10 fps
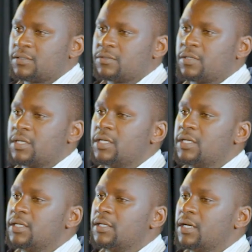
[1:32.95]
So I
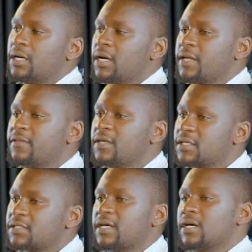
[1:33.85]
need, I think
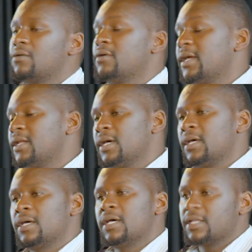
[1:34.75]
it's a good idea
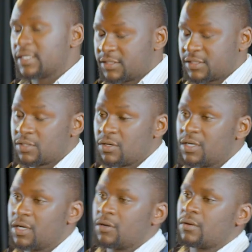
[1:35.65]
that this
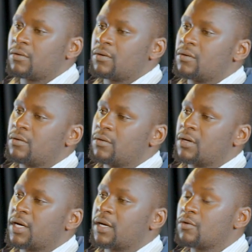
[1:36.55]
girl
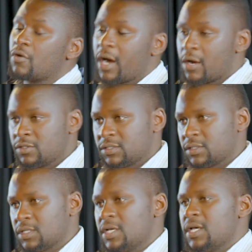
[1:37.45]
can go out
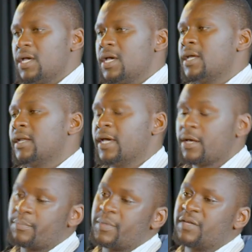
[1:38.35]
and
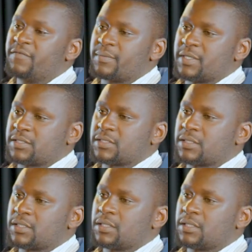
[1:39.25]
help many farmers.